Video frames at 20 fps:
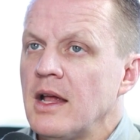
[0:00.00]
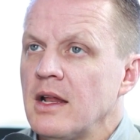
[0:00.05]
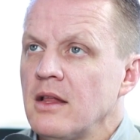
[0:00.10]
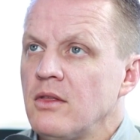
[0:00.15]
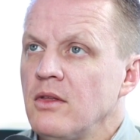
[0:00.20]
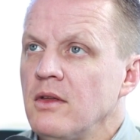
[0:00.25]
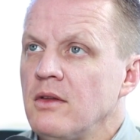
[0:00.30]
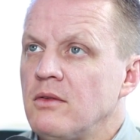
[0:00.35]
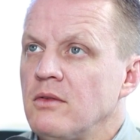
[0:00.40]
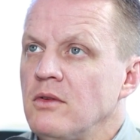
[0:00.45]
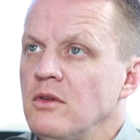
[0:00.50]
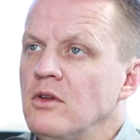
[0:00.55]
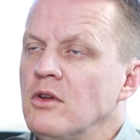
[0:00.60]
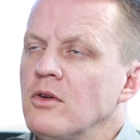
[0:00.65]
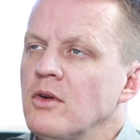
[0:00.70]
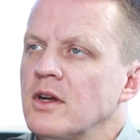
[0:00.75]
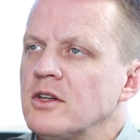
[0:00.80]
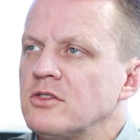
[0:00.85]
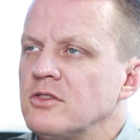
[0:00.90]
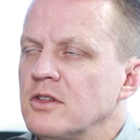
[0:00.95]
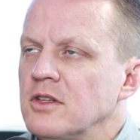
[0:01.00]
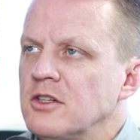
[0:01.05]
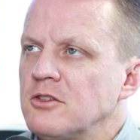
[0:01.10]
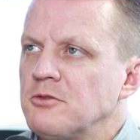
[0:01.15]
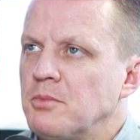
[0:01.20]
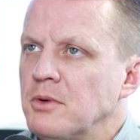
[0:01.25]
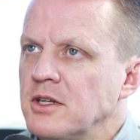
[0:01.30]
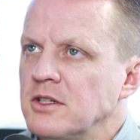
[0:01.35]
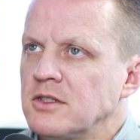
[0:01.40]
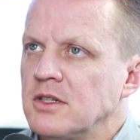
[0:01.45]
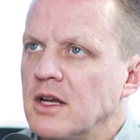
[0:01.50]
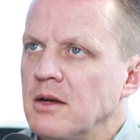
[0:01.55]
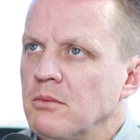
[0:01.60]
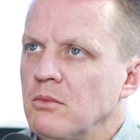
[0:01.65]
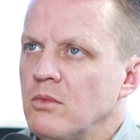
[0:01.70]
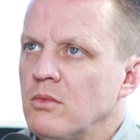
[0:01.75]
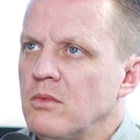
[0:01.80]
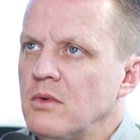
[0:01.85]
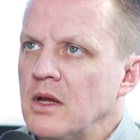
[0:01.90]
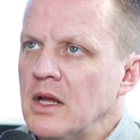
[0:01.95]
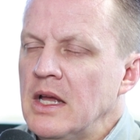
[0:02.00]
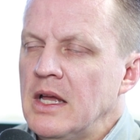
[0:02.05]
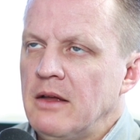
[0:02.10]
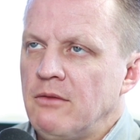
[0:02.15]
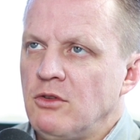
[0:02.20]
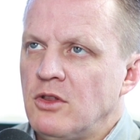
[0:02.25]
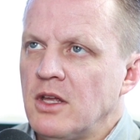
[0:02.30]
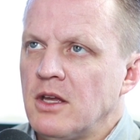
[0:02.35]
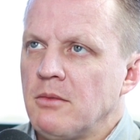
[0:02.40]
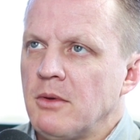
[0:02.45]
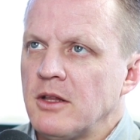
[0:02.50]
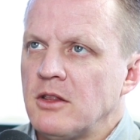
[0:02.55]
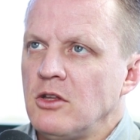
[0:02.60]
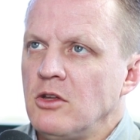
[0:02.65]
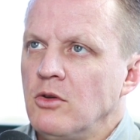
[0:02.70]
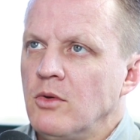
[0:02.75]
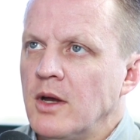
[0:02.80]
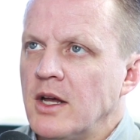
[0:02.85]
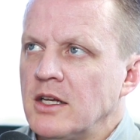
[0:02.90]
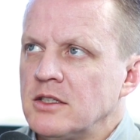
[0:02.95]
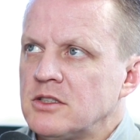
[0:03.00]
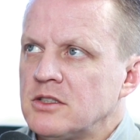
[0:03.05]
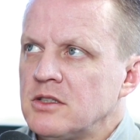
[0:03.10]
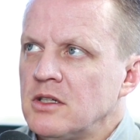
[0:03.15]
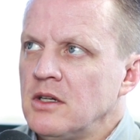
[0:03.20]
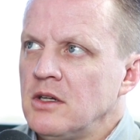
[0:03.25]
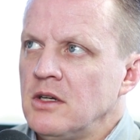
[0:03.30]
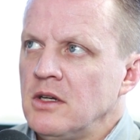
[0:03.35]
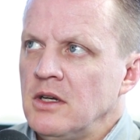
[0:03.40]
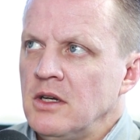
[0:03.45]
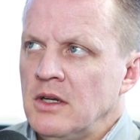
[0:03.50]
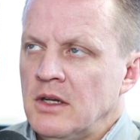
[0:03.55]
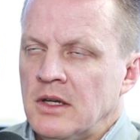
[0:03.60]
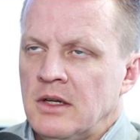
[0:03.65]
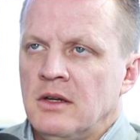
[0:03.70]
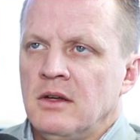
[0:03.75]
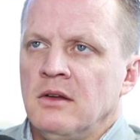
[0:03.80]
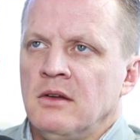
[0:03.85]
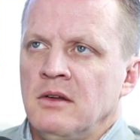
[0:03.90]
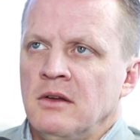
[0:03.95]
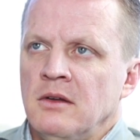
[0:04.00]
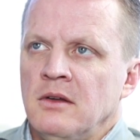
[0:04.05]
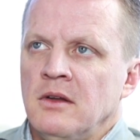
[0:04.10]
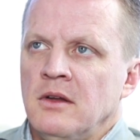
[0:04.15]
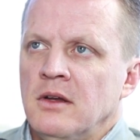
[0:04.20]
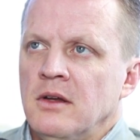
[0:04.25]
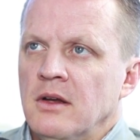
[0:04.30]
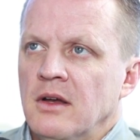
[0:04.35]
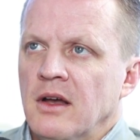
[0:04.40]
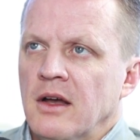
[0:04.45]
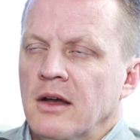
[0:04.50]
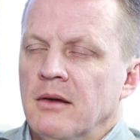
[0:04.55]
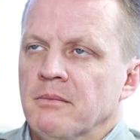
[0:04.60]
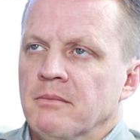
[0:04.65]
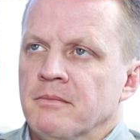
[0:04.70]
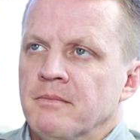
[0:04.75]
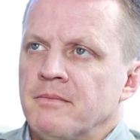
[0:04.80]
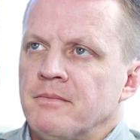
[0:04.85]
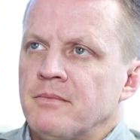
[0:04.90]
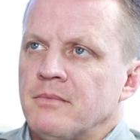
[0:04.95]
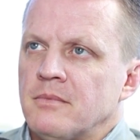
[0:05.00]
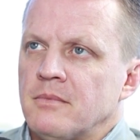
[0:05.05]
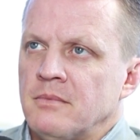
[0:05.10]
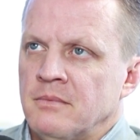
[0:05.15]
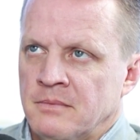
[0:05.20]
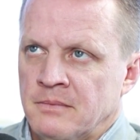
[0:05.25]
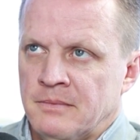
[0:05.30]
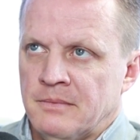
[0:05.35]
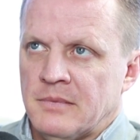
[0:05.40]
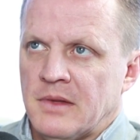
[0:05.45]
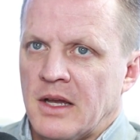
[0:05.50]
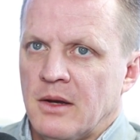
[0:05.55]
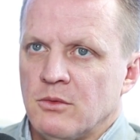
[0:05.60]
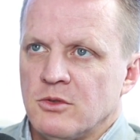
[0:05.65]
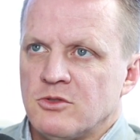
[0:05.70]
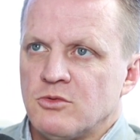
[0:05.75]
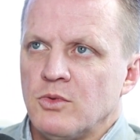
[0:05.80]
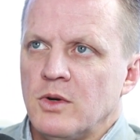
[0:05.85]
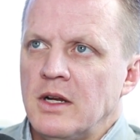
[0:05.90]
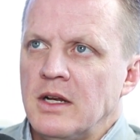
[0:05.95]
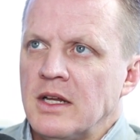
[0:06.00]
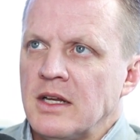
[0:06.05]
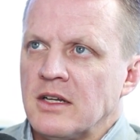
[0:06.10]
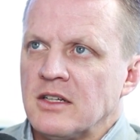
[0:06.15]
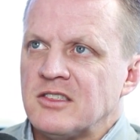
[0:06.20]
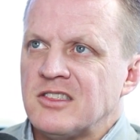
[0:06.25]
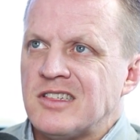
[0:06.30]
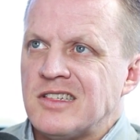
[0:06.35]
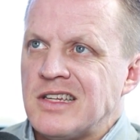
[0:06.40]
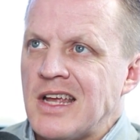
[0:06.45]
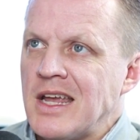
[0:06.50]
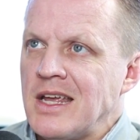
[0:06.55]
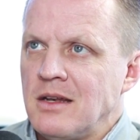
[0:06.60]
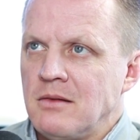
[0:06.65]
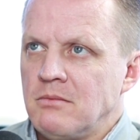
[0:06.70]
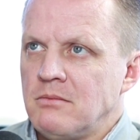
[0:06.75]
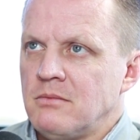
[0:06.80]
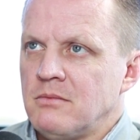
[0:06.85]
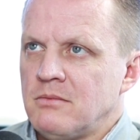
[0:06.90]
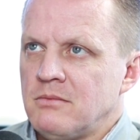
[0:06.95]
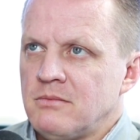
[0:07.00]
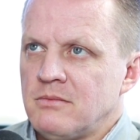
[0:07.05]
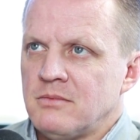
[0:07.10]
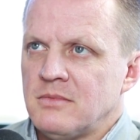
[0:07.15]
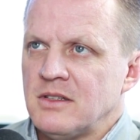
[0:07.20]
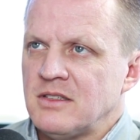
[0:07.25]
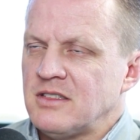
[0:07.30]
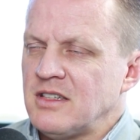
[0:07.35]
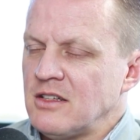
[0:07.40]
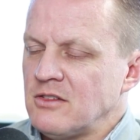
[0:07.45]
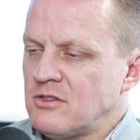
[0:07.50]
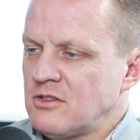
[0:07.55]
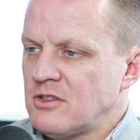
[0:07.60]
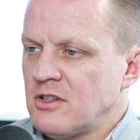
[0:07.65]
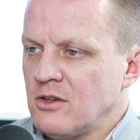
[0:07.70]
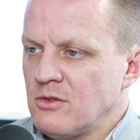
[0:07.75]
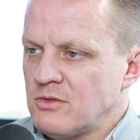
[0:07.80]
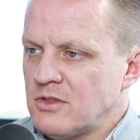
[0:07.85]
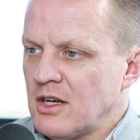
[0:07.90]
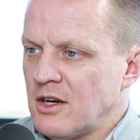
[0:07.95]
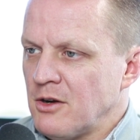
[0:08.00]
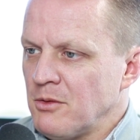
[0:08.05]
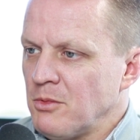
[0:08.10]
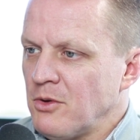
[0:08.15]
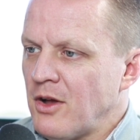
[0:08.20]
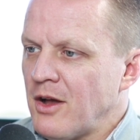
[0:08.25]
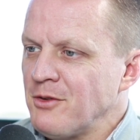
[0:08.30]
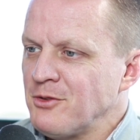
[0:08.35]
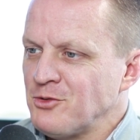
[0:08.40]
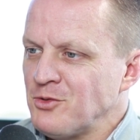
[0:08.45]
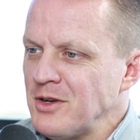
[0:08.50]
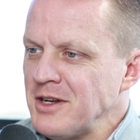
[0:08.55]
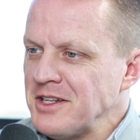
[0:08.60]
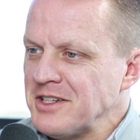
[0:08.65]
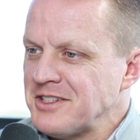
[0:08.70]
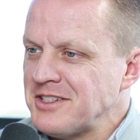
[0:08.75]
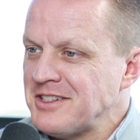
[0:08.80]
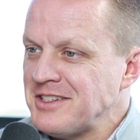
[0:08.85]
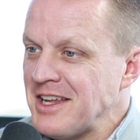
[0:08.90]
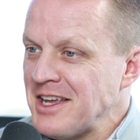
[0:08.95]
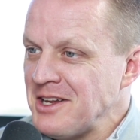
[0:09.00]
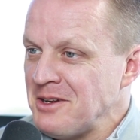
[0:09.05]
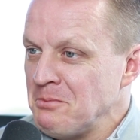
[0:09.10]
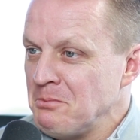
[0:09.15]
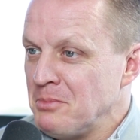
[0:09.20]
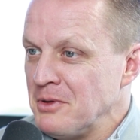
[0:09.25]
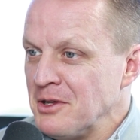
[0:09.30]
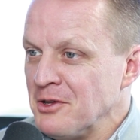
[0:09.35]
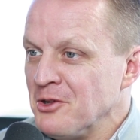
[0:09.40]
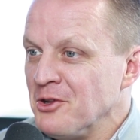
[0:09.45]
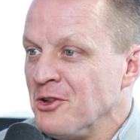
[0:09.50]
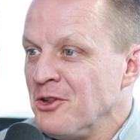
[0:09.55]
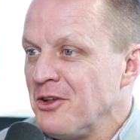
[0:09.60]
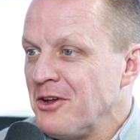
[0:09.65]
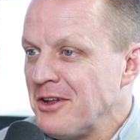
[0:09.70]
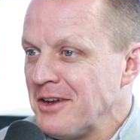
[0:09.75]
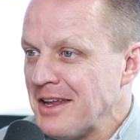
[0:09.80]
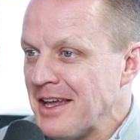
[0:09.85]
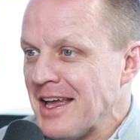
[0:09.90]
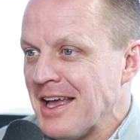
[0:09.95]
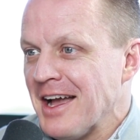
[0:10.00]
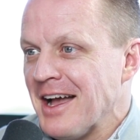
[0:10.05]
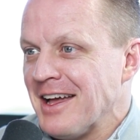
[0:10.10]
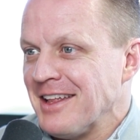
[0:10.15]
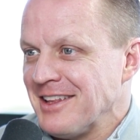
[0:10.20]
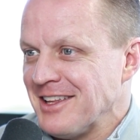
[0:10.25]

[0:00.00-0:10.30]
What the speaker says: and I think actually this brings up, if you think about the U.S., I was reading a state. This sounds so terrible. I was reading a state bill on AI